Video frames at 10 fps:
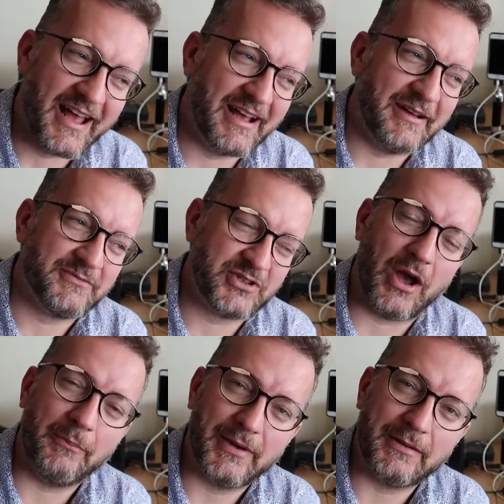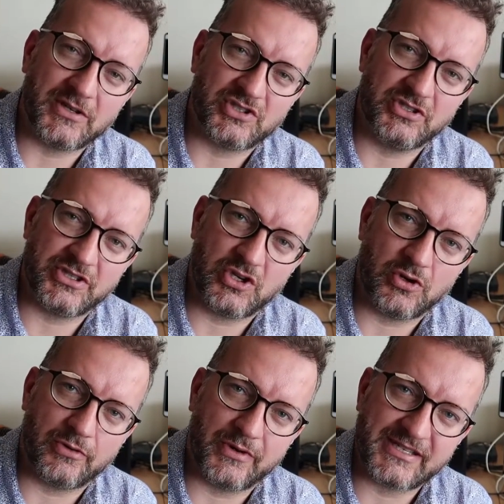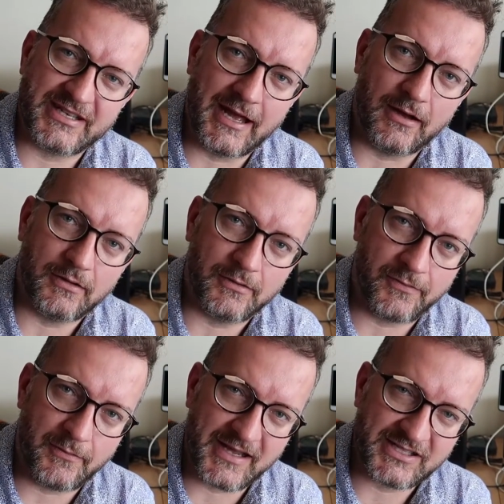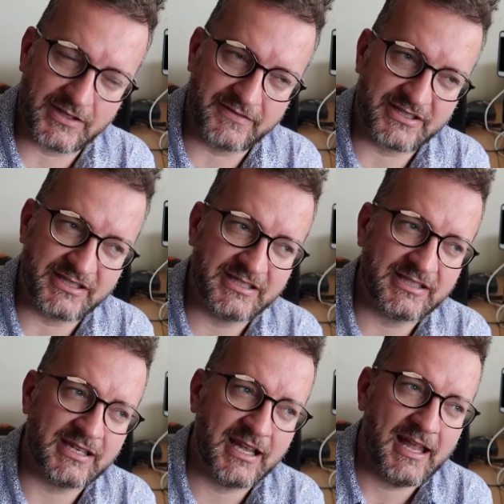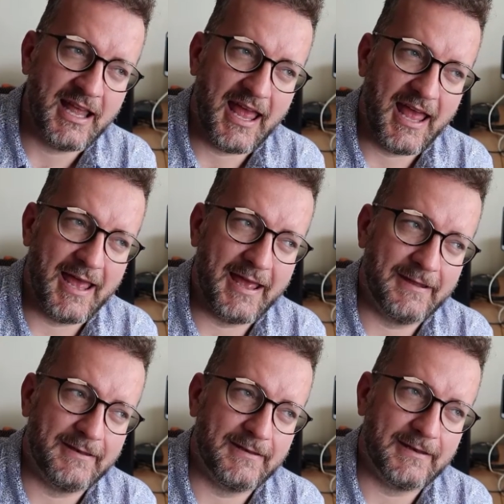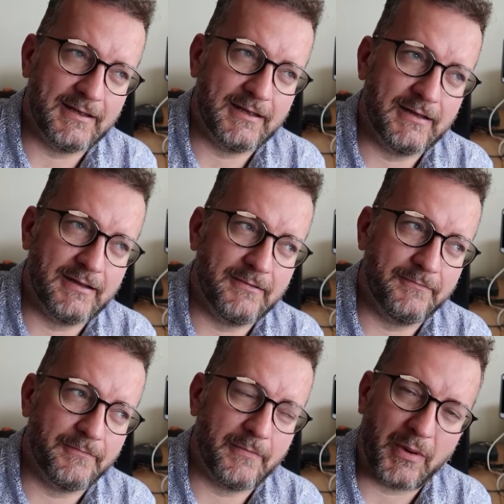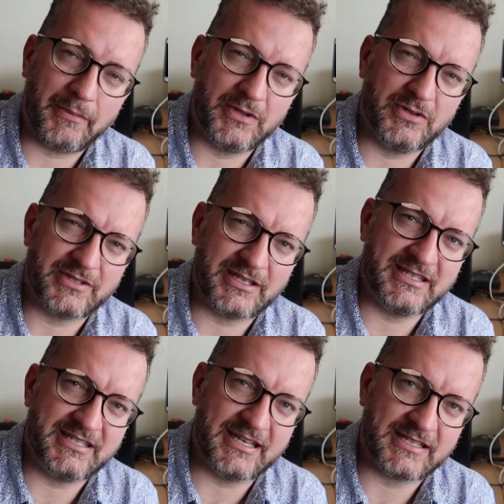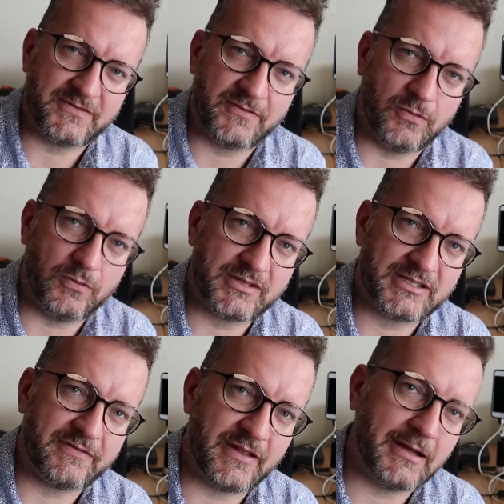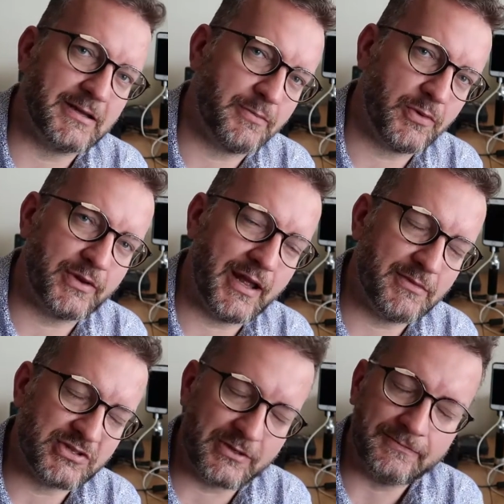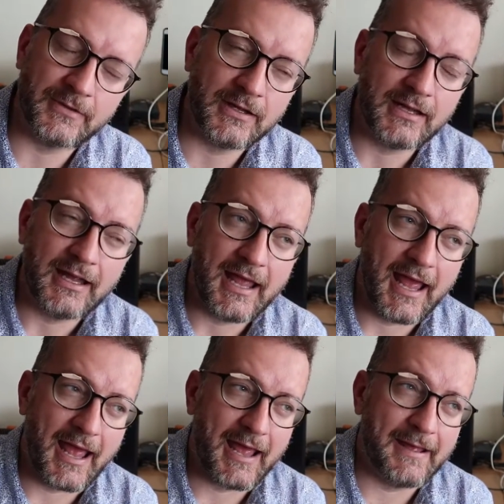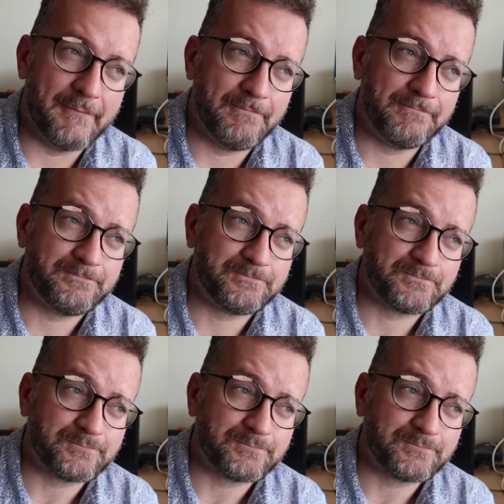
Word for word: um, so I'm pretty much using CoreOS now for my services, and um, probably using ECS for the stuff that I deploy in Amazon. And